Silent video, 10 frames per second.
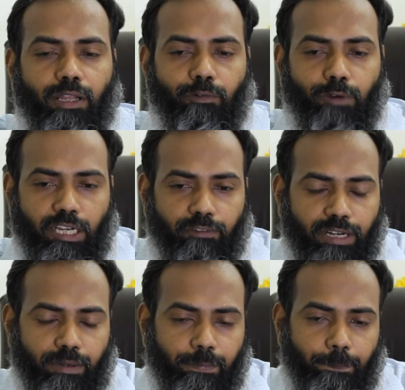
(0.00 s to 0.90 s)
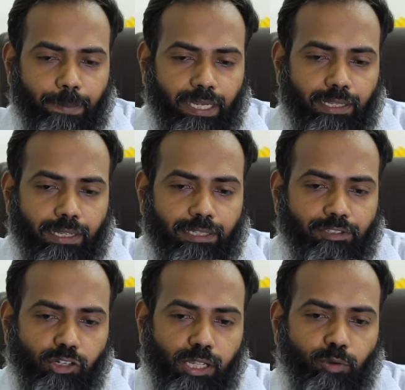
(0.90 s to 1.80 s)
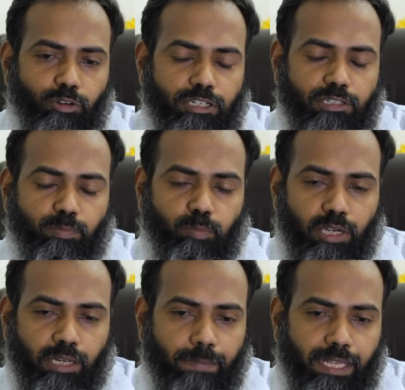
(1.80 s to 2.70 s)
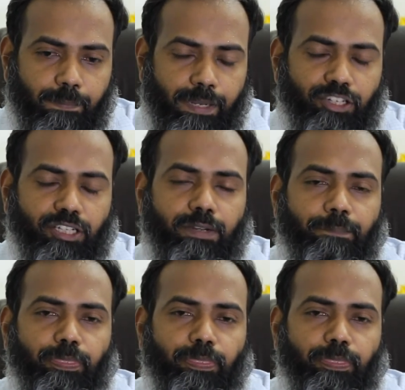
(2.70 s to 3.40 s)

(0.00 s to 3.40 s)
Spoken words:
whatever be the silly questions put in by the patient,